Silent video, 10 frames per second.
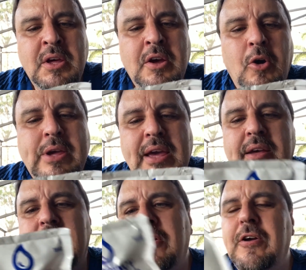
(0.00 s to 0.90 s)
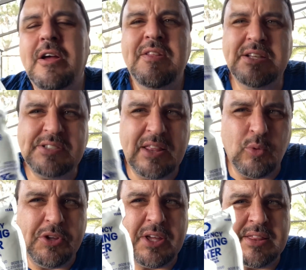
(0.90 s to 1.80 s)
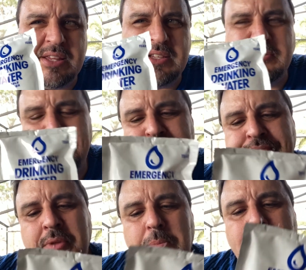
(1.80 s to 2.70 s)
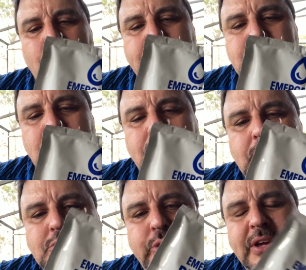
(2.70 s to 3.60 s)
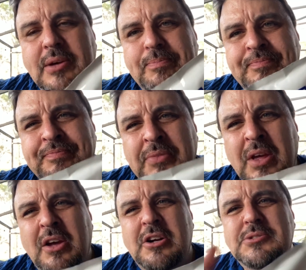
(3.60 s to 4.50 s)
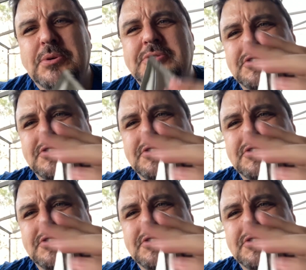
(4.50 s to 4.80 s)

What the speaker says: Okay, they say that when you get these, before you drink it, you're supposed to